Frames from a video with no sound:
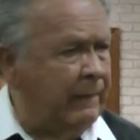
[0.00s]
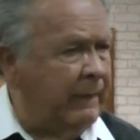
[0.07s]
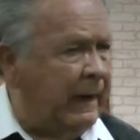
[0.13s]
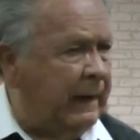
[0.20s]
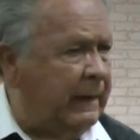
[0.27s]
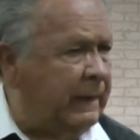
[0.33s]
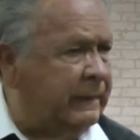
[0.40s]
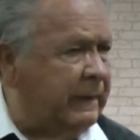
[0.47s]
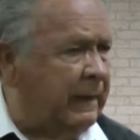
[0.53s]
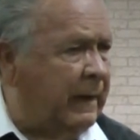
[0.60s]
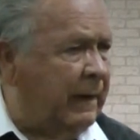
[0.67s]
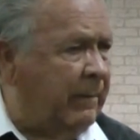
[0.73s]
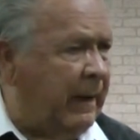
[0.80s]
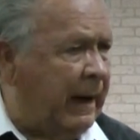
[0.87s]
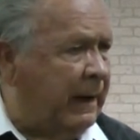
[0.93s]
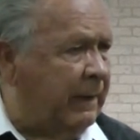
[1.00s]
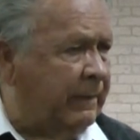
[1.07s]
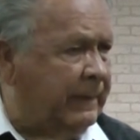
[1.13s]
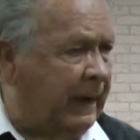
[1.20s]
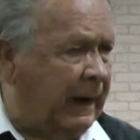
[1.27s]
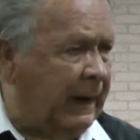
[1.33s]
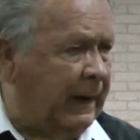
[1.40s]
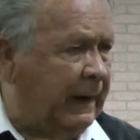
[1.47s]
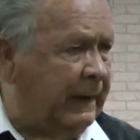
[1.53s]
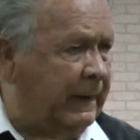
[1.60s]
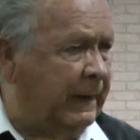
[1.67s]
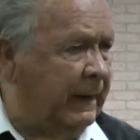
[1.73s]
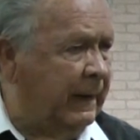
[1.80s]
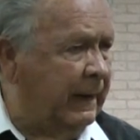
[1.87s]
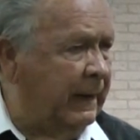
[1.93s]
That isn't a man of God.
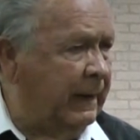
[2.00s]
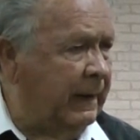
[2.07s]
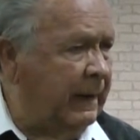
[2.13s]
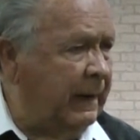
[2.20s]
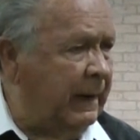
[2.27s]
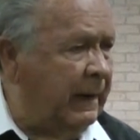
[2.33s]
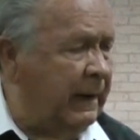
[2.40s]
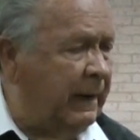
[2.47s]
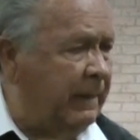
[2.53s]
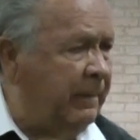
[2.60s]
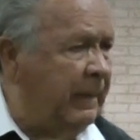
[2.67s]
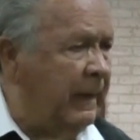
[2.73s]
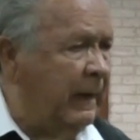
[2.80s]
Uh,